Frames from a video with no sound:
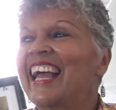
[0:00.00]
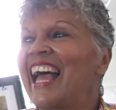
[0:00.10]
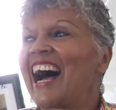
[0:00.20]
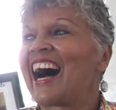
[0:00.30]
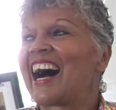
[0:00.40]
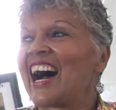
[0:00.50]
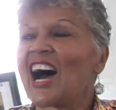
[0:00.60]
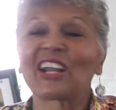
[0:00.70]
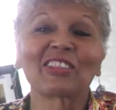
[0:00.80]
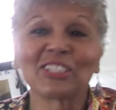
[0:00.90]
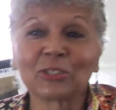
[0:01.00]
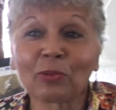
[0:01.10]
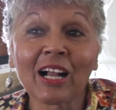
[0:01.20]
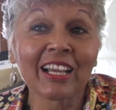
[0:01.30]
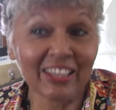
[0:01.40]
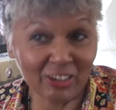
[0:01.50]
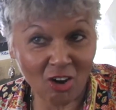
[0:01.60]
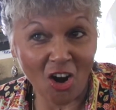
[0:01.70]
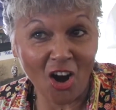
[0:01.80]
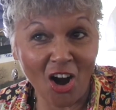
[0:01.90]
out of the trunk of the
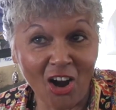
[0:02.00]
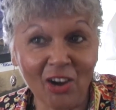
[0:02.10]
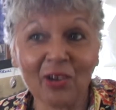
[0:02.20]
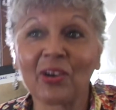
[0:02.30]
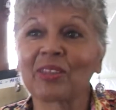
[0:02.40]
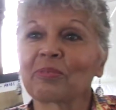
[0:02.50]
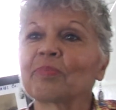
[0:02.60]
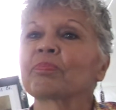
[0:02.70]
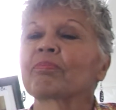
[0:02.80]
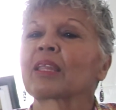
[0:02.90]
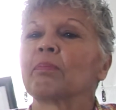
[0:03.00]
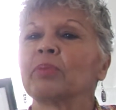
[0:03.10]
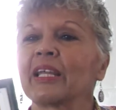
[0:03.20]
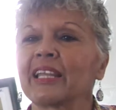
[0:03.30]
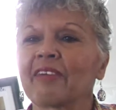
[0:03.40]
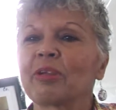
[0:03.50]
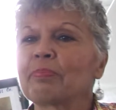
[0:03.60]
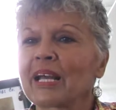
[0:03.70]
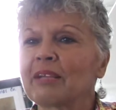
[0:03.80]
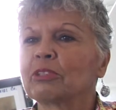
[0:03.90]
car, but
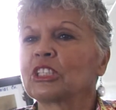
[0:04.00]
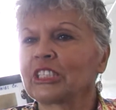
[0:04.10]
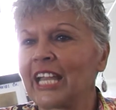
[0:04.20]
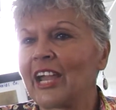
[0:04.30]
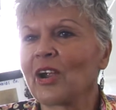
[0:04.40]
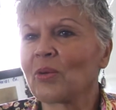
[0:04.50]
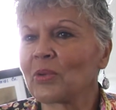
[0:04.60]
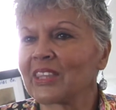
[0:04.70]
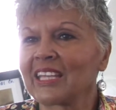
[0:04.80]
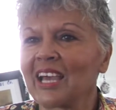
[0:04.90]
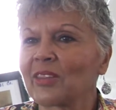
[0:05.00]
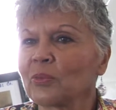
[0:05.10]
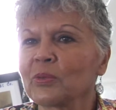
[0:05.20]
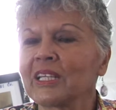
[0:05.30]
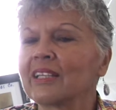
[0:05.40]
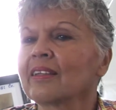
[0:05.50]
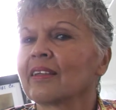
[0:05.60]
everybody would share with the other one.